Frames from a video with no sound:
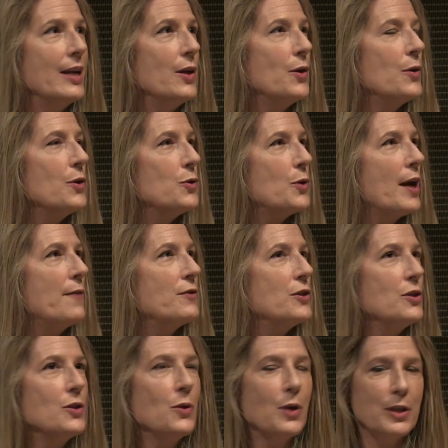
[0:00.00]
you know, you drive
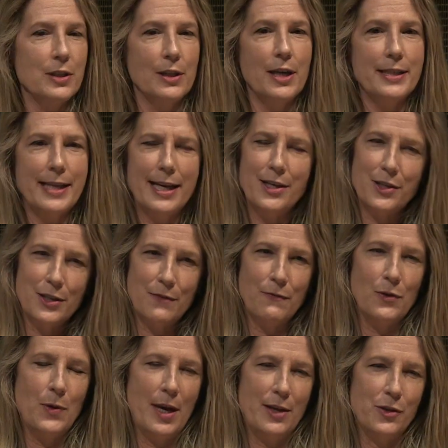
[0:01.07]
to New York to Los Angeles,
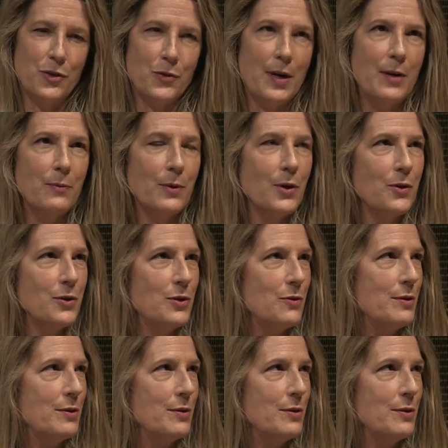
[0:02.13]
if you had a straight road,